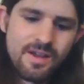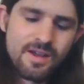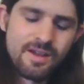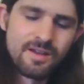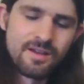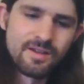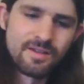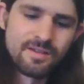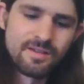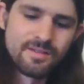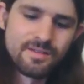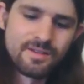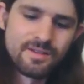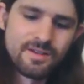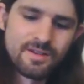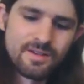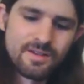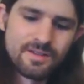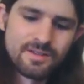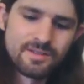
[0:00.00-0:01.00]
and
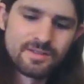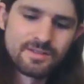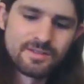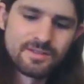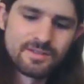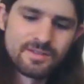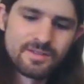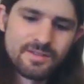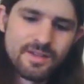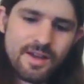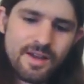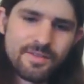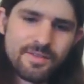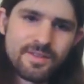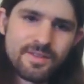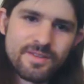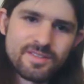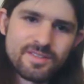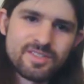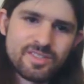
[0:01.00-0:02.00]

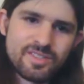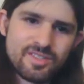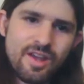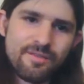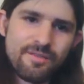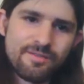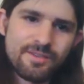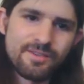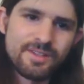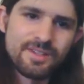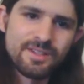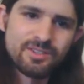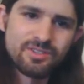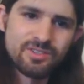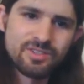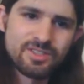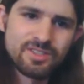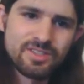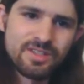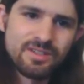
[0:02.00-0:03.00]
this is definitely
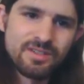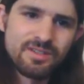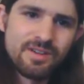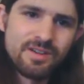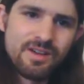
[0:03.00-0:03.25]
interesting.